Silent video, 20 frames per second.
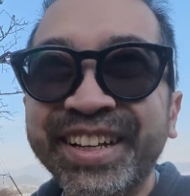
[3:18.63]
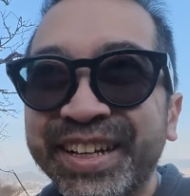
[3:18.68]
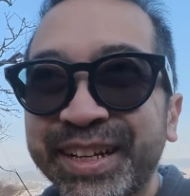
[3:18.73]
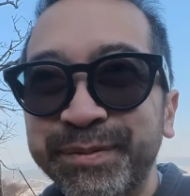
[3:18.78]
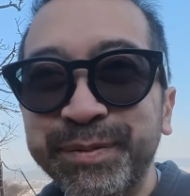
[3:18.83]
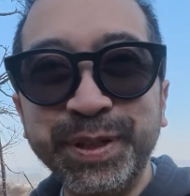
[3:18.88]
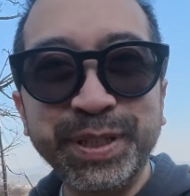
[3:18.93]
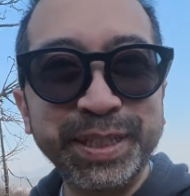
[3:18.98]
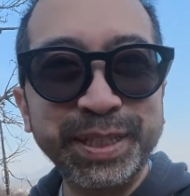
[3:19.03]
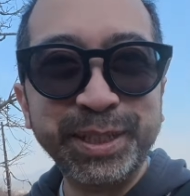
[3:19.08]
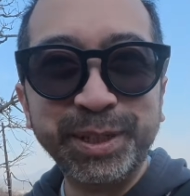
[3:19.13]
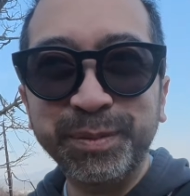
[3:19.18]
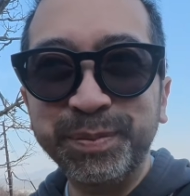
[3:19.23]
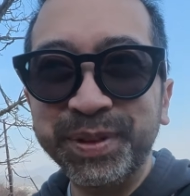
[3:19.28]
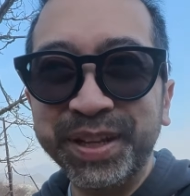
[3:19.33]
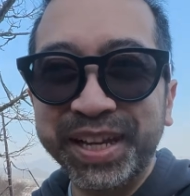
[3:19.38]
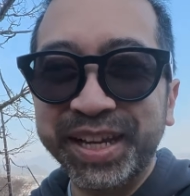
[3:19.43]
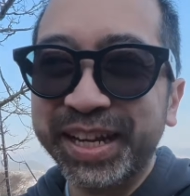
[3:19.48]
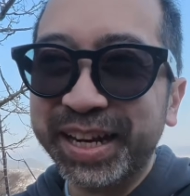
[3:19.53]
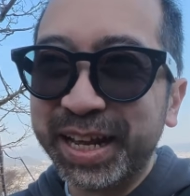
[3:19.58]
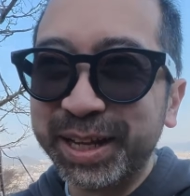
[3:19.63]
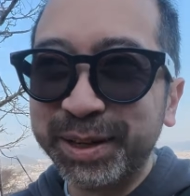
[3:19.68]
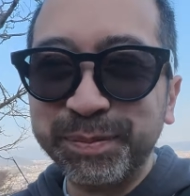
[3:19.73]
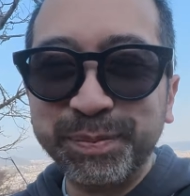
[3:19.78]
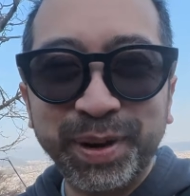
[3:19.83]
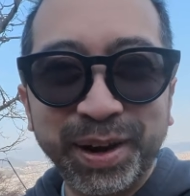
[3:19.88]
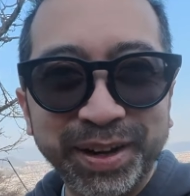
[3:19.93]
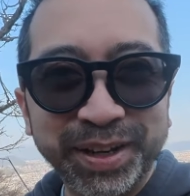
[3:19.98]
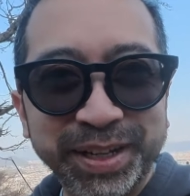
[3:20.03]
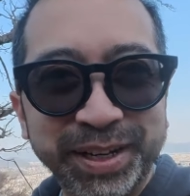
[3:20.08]
Music's still playing. I can
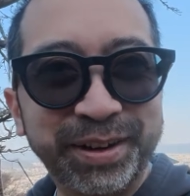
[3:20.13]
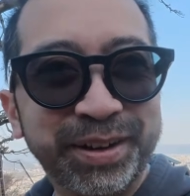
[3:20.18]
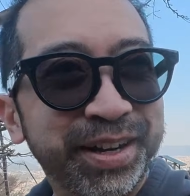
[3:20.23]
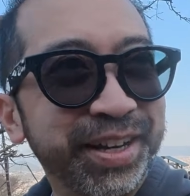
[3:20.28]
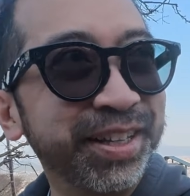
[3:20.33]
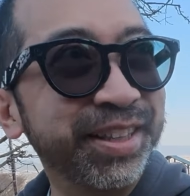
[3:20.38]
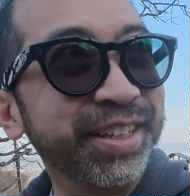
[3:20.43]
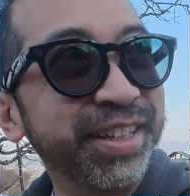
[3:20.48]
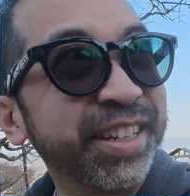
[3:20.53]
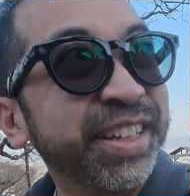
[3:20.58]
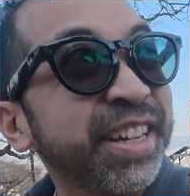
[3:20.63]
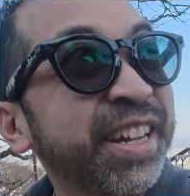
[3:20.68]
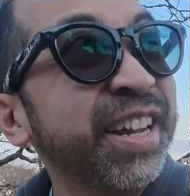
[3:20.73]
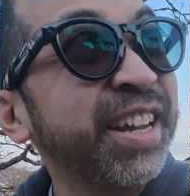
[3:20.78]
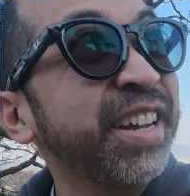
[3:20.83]
barely hear anything.